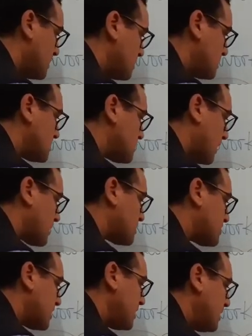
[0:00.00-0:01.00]

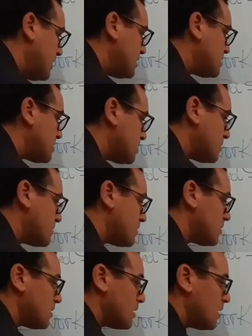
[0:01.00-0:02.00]
succeed,
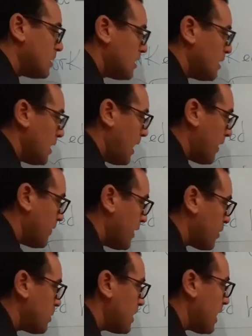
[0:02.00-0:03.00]
and
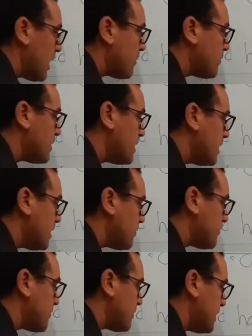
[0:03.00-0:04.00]
then we have
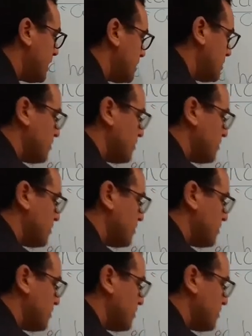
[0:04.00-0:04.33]
if in the